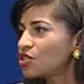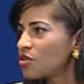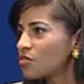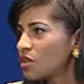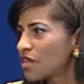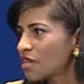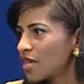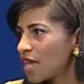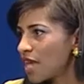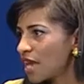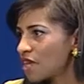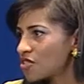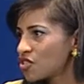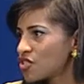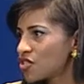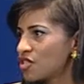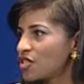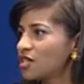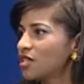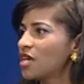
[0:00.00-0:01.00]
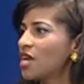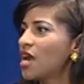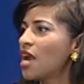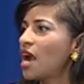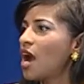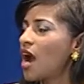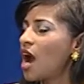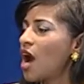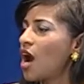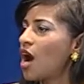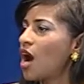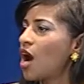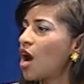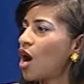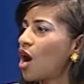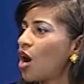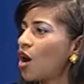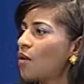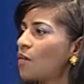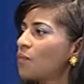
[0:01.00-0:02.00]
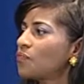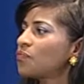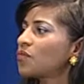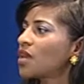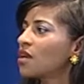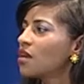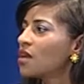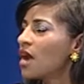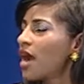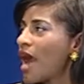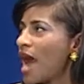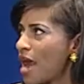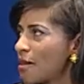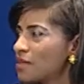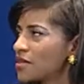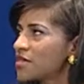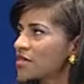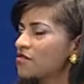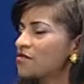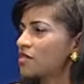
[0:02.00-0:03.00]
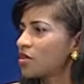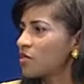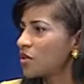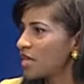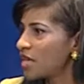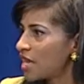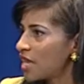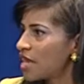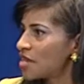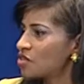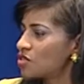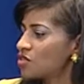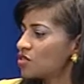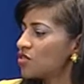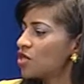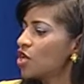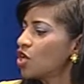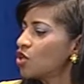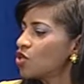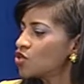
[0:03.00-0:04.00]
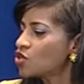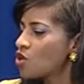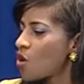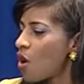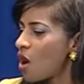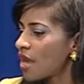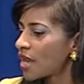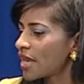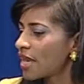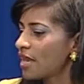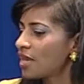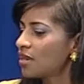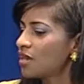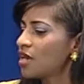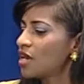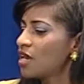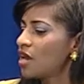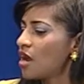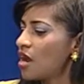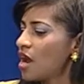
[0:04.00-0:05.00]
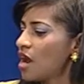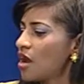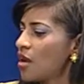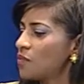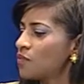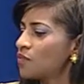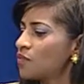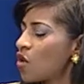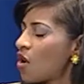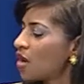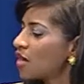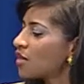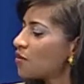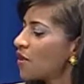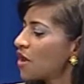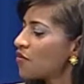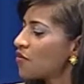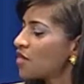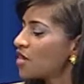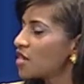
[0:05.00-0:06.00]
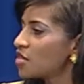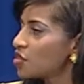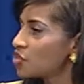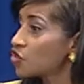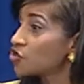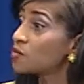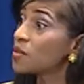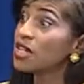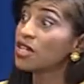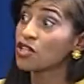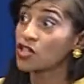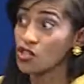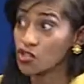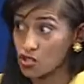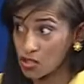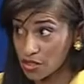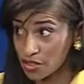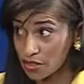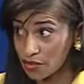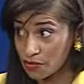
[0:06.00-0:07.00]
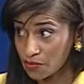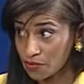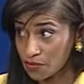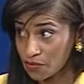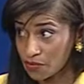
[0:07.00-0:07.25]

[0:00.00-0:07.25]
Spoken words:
communication. habits of communication, talking about the issues, being assertive,